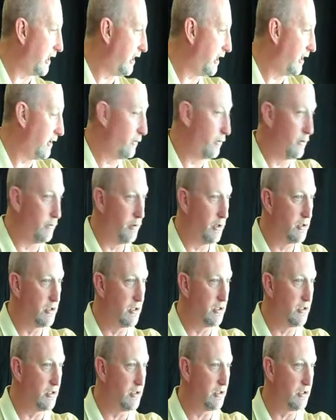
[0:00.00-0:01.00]
that they hit when
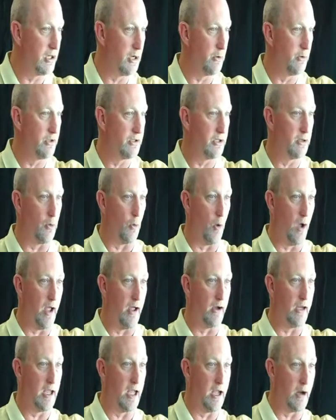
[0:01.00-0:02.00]
Richard Sincere was at the
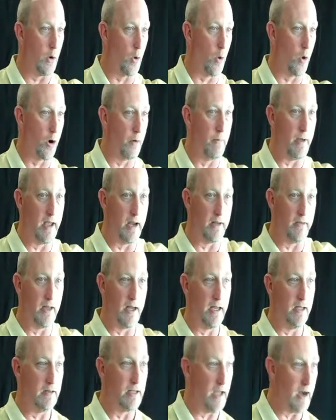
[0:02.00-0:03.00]
Wildcat quarterback
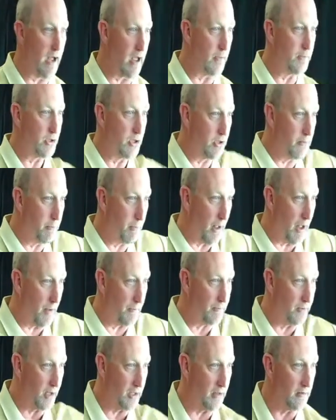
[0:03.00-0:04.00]
and they hit that option and
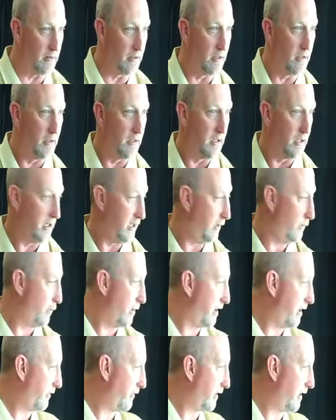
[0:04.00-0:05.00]
popped it, and
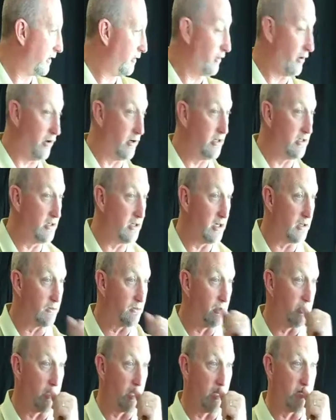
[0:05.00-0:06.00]
he went, I think,
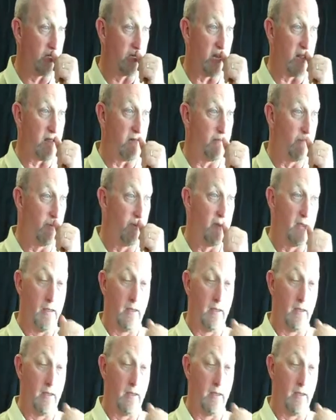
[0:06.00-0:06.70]
36 for a touchdown,